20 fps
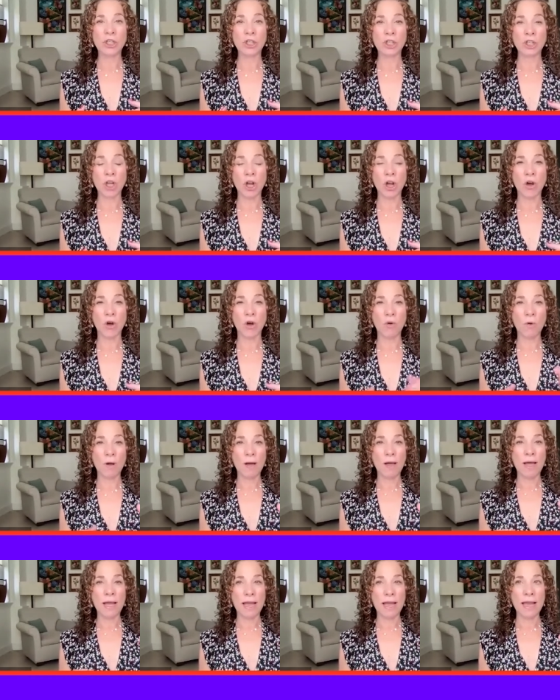
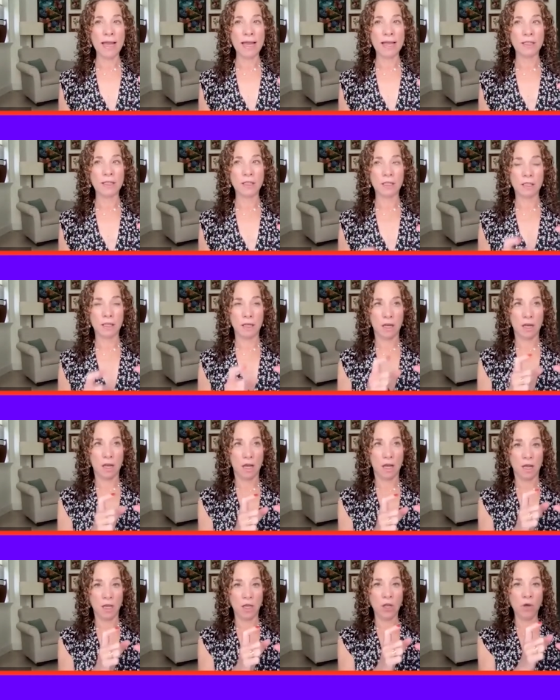So it's,
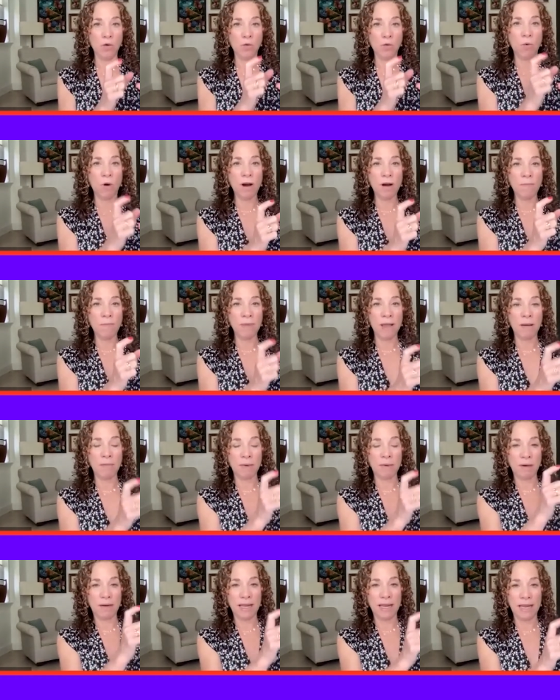you want to
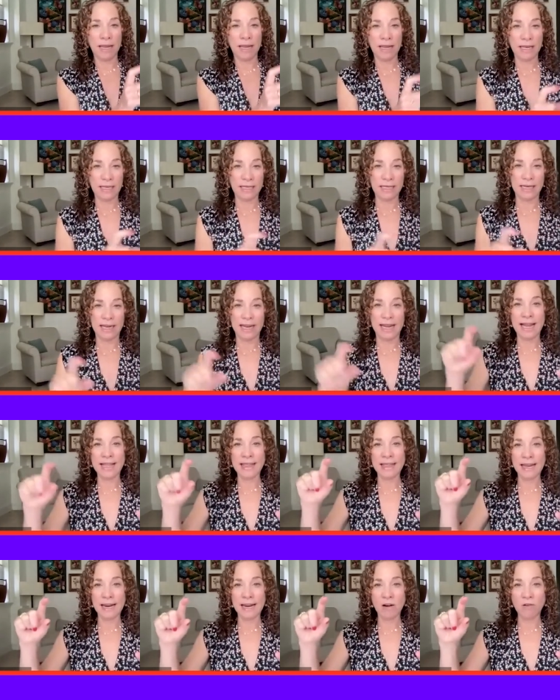be able to, to
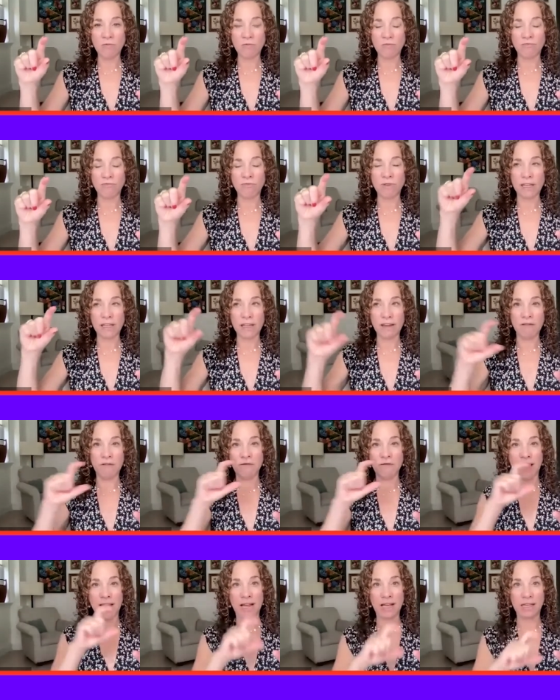get there really